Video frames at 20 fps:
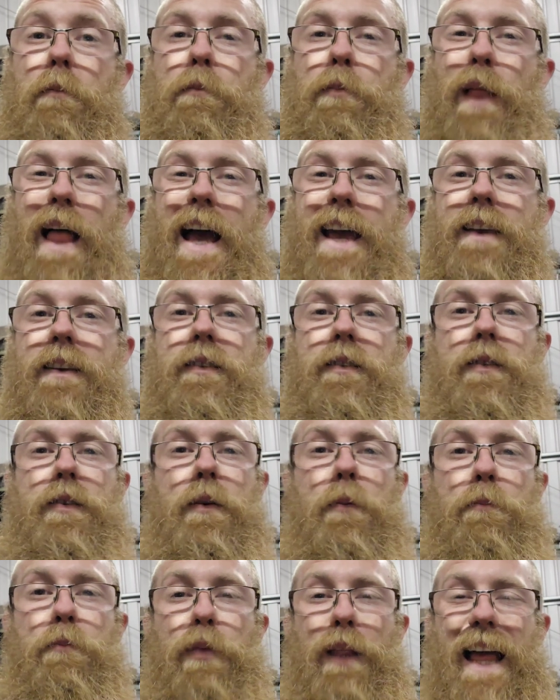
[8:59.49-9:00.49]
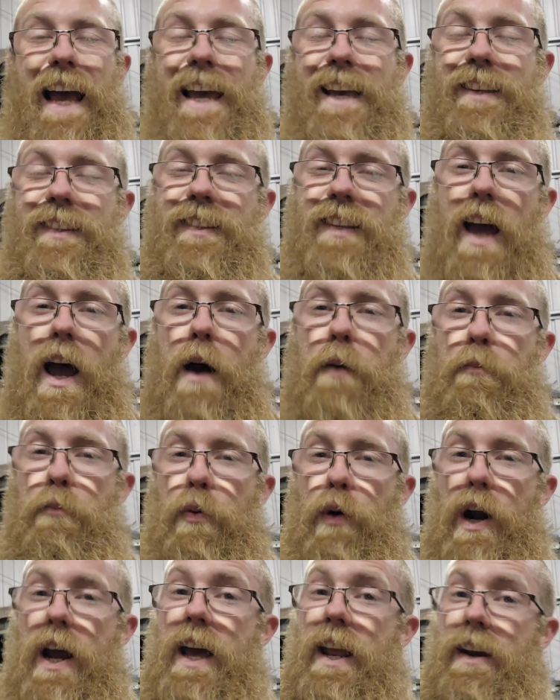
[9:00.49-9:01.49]
Blake's are
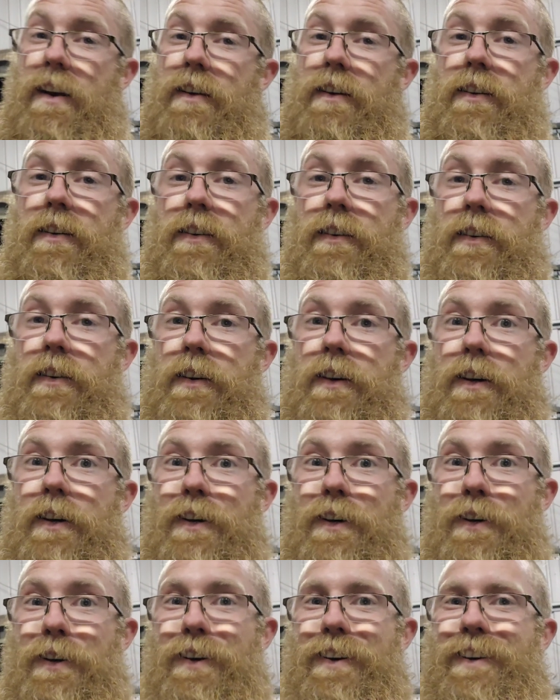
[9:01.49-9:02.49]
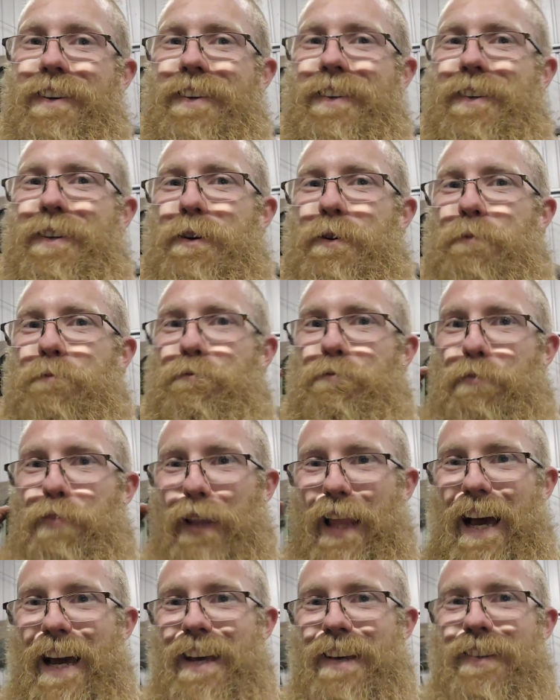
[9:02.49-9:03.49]
bread.
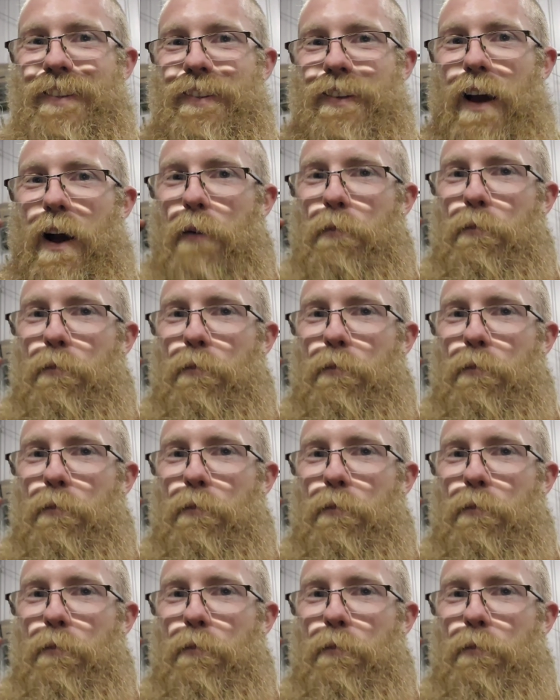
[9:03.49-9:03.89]
Blake's are